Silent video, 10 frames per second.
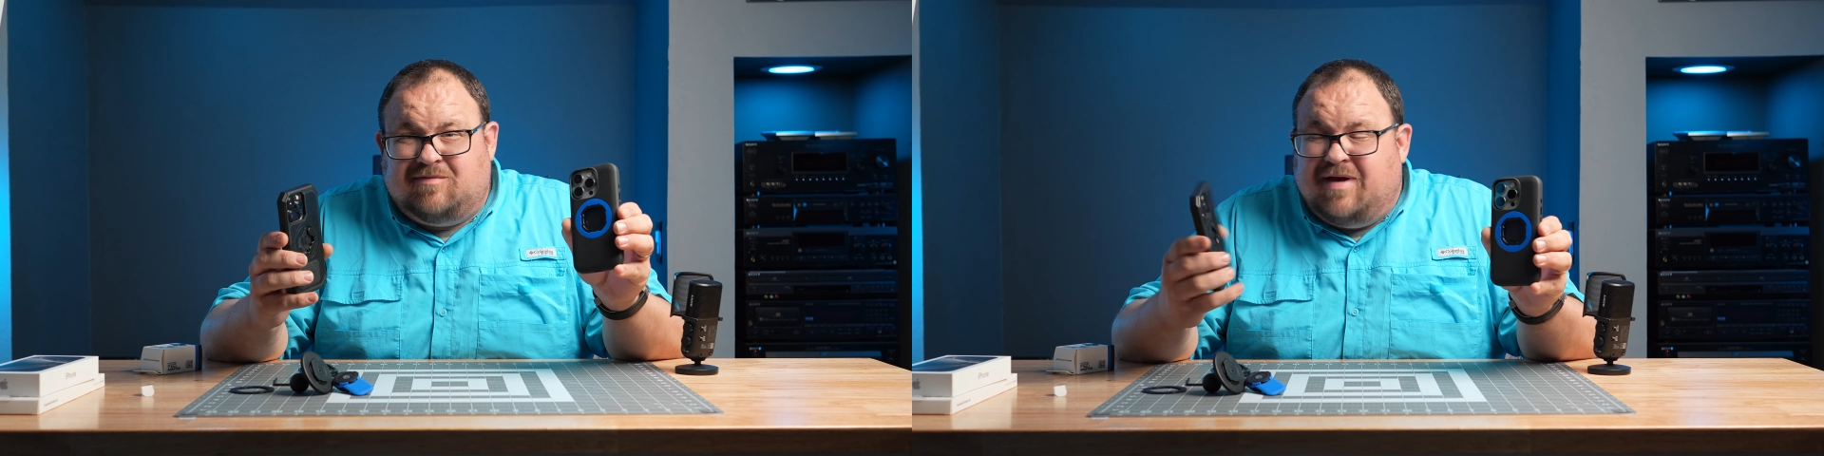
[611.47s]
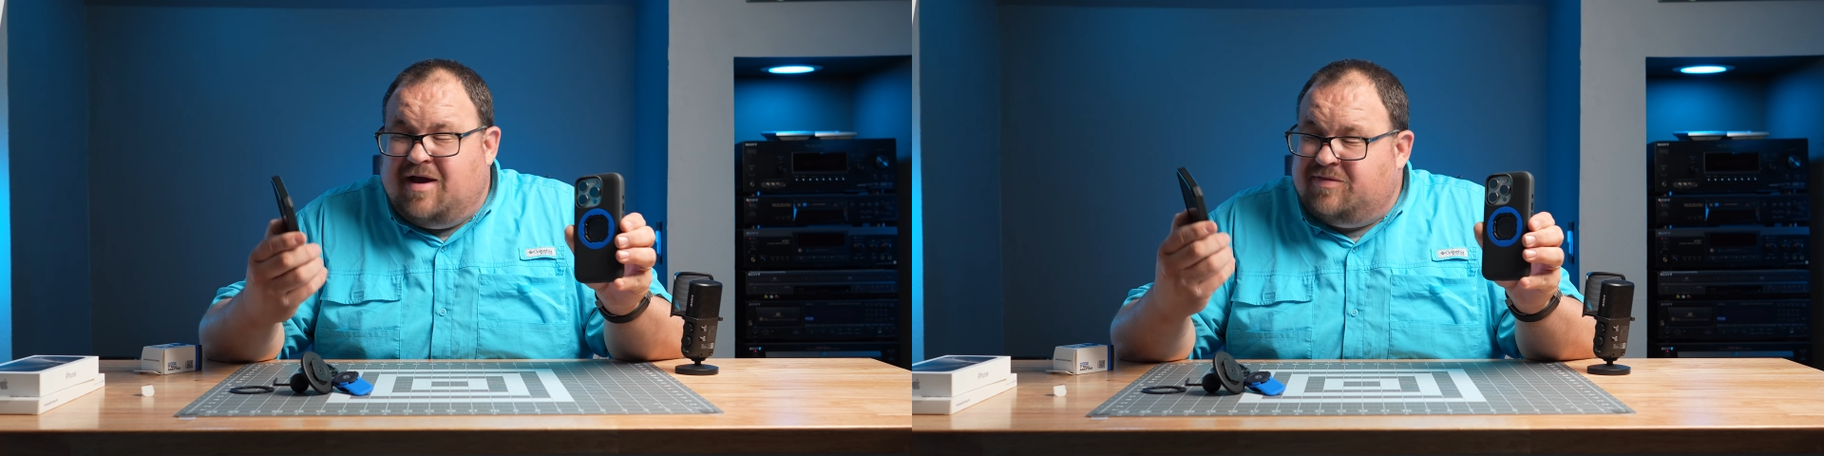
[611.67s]

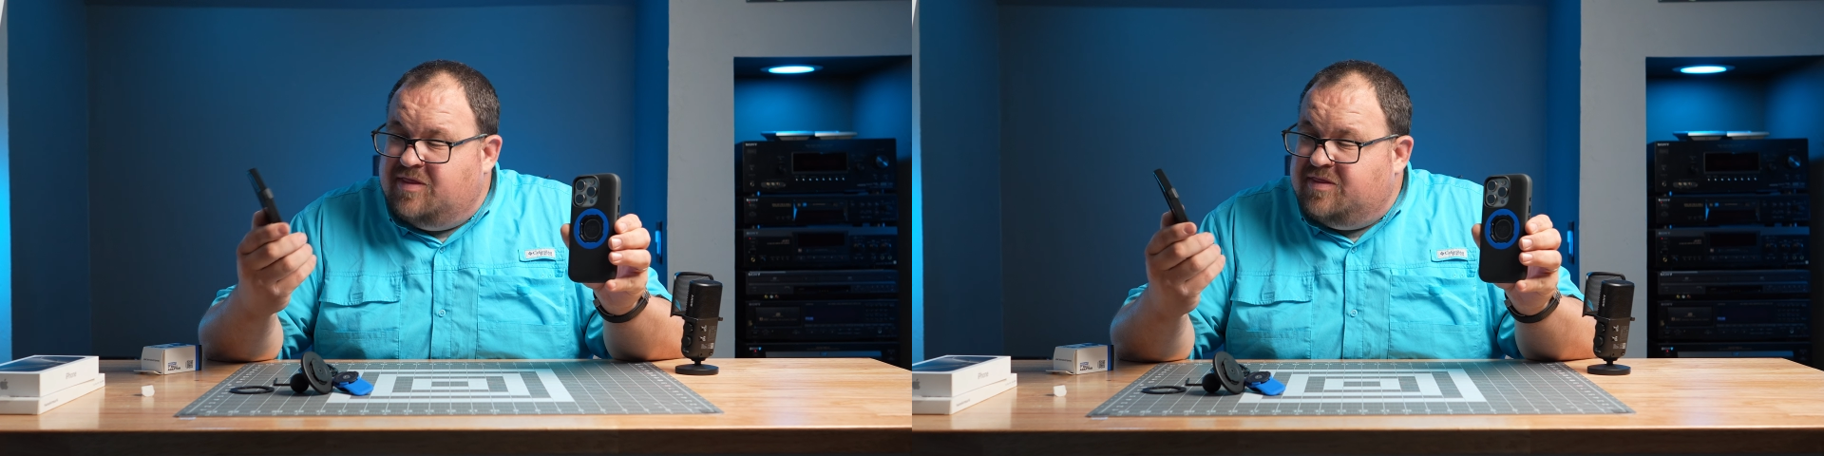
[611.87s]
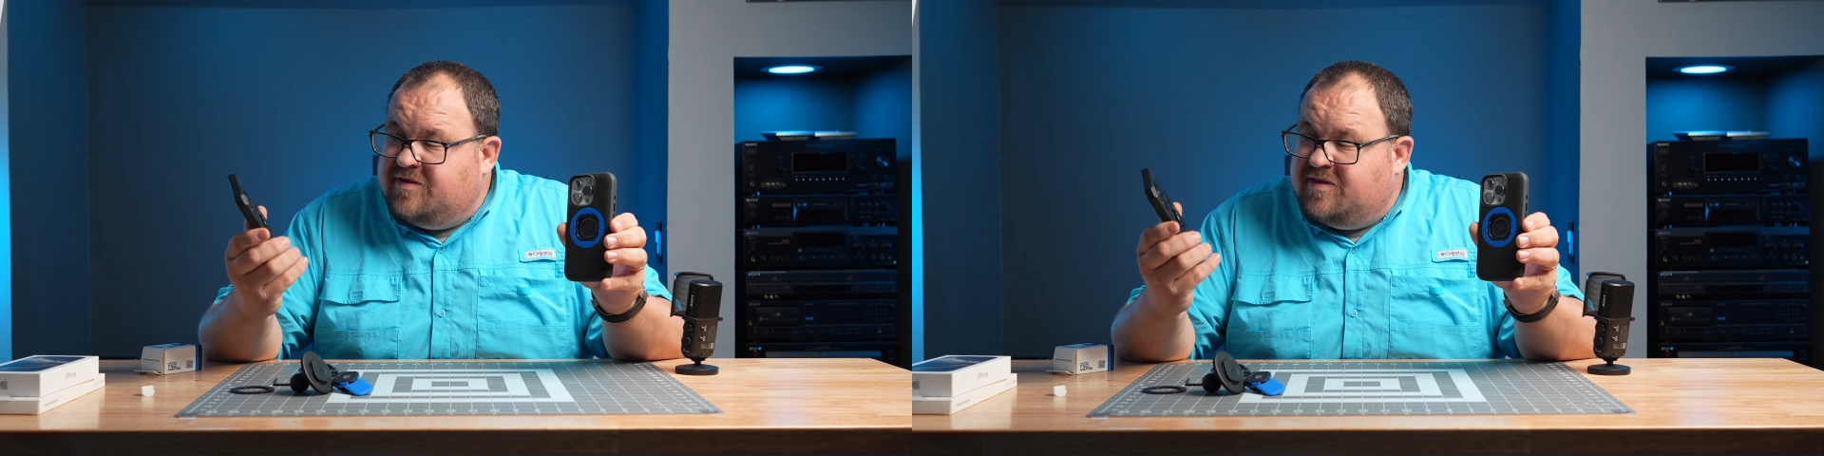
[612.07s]
mount
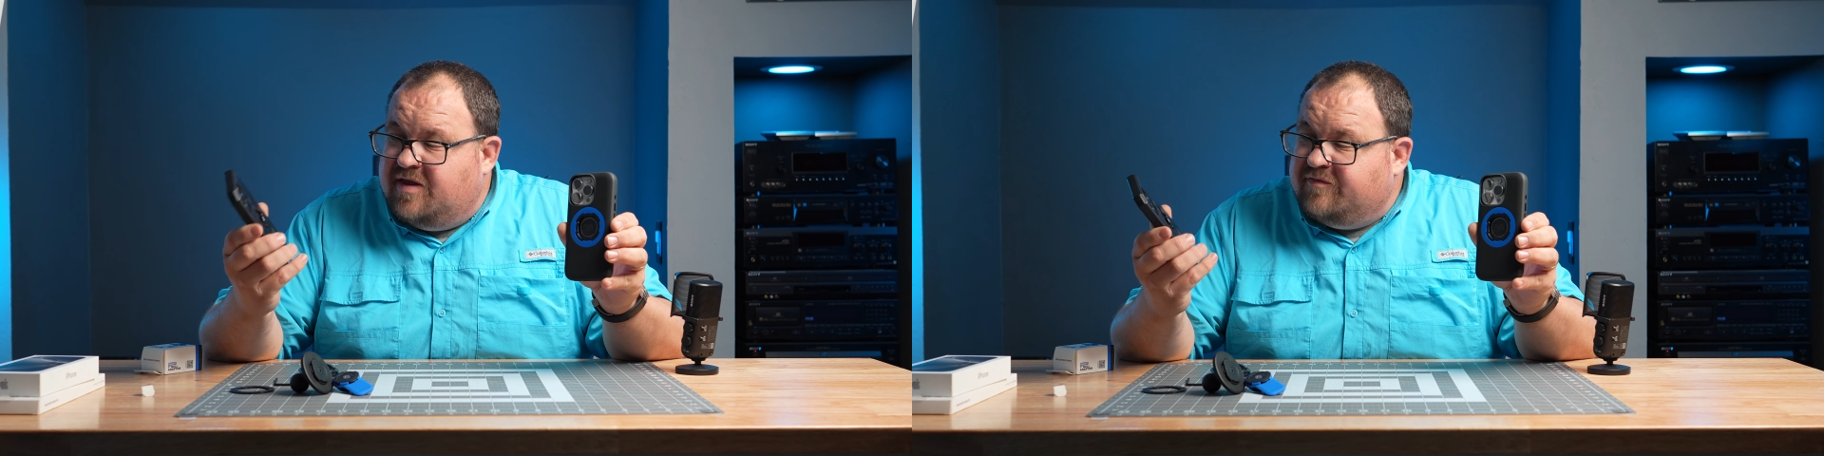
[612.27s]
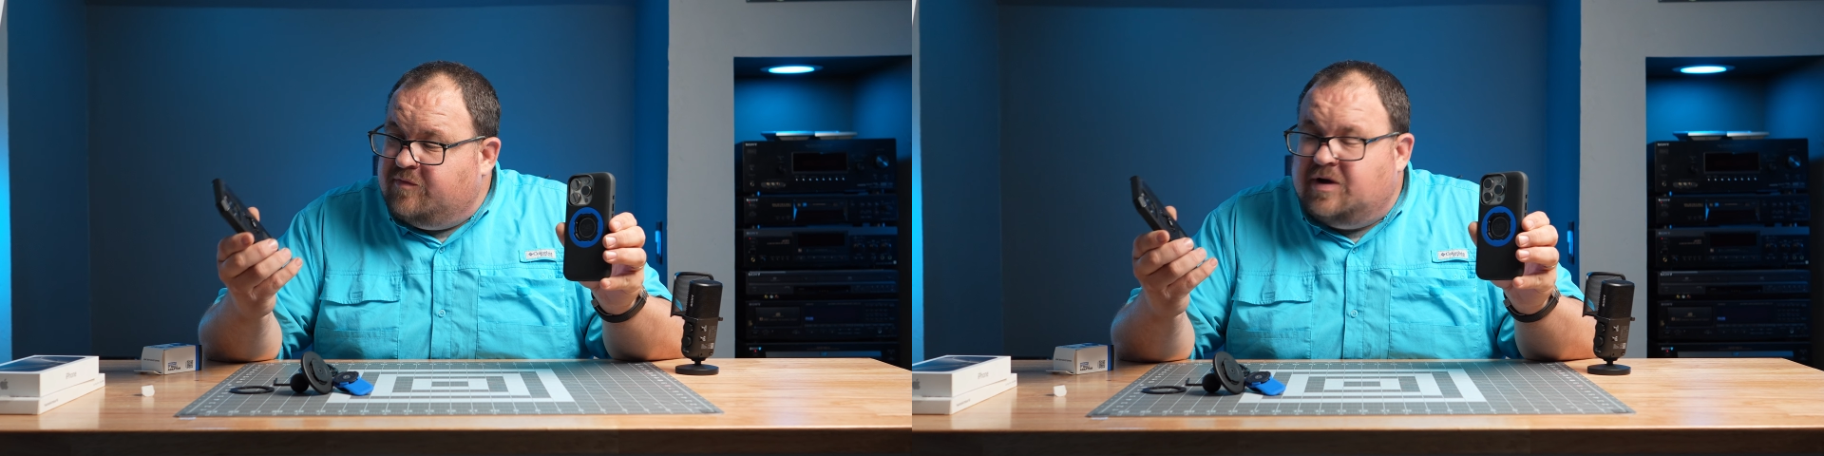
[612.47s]
than this
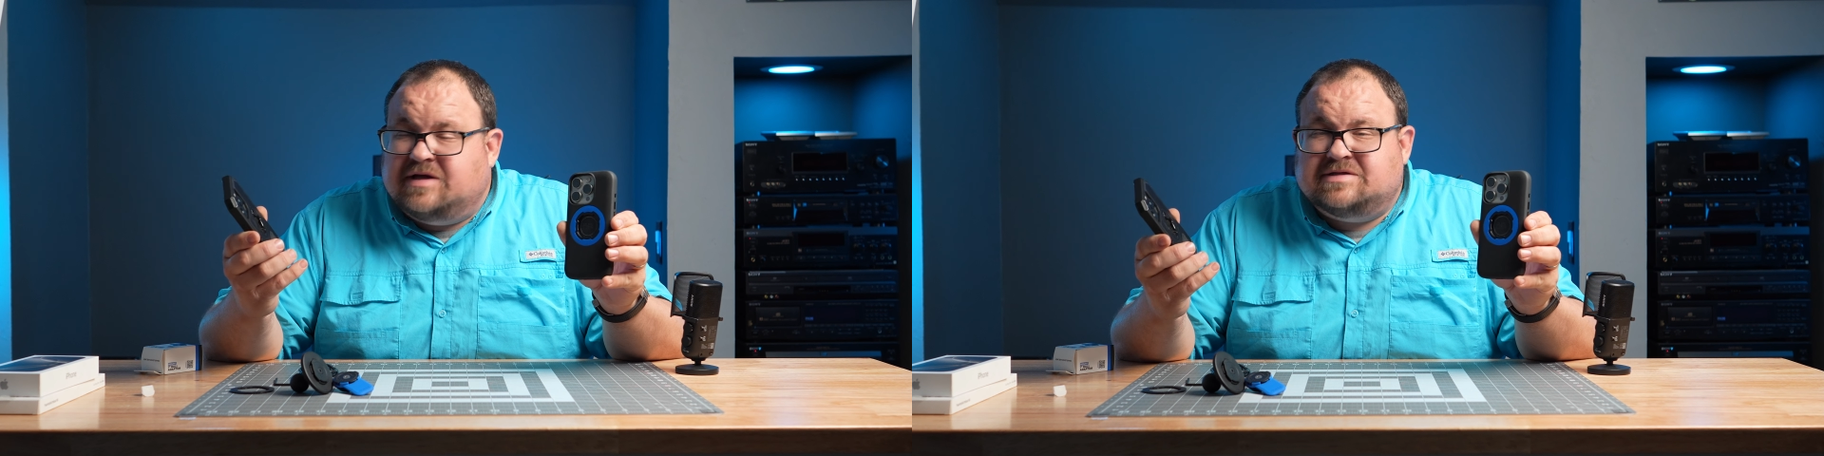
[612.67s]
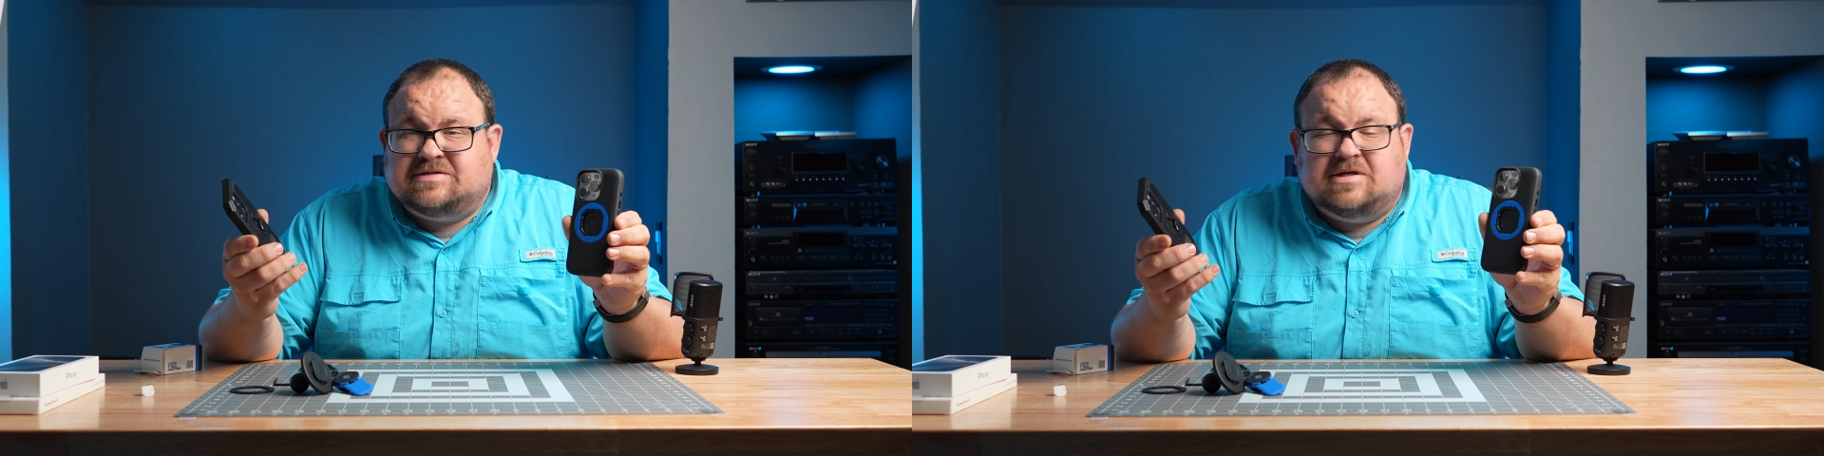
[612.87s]
ever
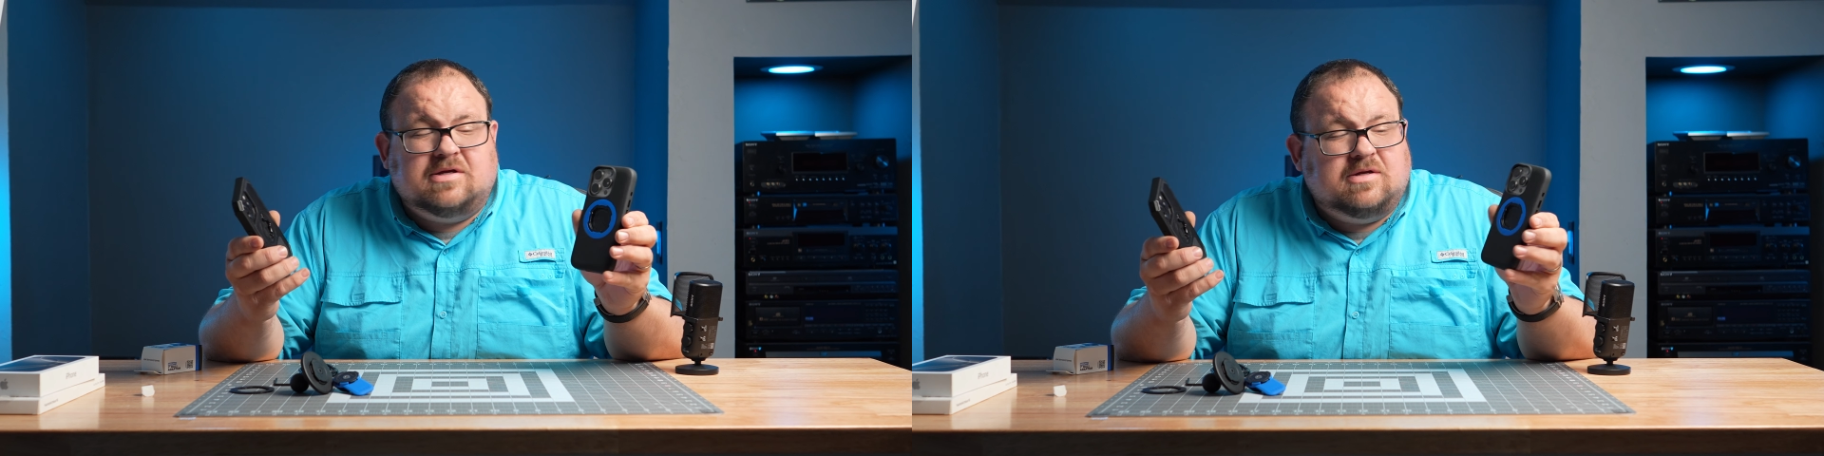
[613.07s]
was.